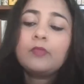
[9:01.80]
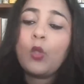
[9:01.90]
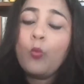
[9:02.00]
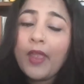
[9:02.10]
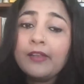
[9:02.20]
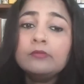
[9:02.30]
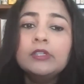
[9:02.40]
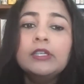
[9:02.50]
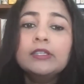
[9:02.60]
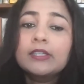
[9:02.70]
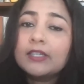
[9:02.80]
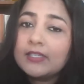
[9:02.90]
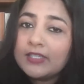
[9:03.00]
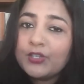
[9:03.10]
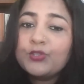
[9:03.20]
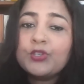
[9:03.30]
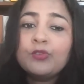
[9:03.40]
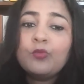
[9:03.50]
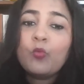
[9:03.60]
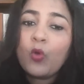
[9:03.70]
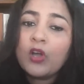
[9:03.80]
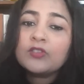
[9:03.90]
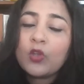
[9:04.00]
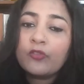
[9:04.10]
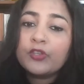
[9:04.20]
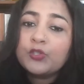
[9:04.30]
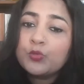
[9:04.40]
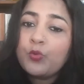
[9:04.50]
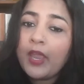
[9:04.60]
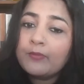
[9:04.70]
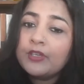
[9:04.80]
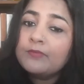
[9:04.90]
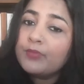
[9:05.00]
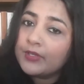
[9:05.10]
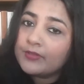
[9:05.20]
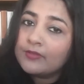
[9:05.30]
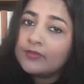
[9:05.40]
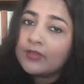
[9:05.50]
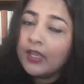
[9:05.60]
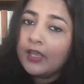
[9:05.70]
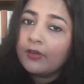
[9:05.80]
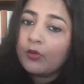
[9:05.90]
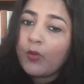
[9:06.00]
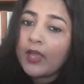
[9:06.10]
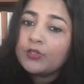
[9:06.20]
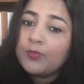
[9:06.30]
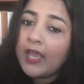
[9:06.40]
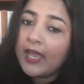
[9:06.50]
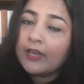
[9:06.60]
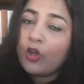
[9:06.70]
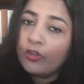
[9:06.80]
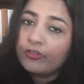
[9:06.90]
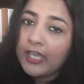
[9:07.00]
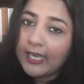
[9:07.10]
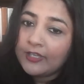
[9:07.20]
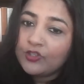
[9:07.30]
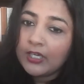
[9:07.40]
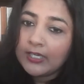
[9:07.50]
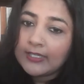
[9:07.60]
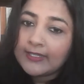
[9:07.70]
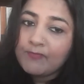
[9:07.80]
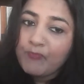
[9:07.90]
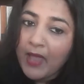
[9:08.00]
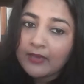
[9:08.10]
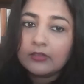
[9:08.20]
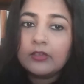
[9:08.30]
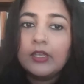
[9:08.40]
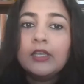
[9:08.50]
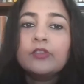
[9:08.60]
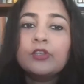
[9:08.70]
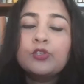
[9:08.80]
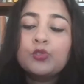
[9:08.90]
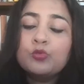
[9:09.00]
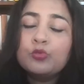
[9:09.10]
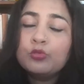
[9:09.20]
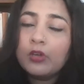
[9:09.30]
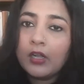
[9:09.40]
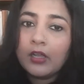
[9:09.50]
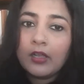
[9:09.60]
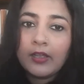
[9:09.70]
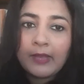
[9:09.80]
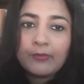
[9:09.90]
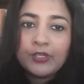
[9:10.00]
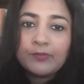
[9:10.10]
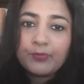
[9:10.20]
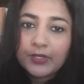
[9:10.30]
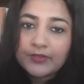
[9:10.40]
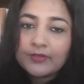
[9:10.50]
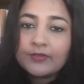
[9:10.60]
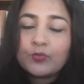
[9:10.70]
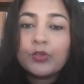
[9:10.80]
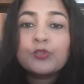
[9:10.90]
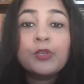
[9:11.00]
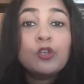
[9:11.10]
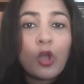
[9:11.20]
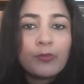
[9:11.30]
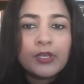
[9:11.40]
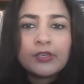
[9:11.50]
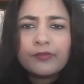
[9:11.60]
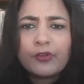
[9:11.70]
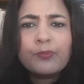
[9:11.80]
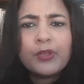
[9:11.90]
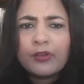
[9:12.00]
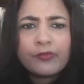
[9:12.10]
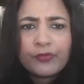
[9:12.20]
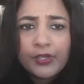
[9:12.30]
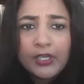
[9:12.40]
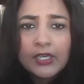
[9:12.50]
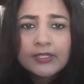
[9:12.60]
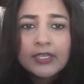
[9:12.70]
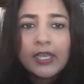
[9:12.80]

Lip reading: Well, the contention was on the 2 eminent persons required to be had on the NJAC panel. The 2 eminent persons were to be nominated for a period of 3 years,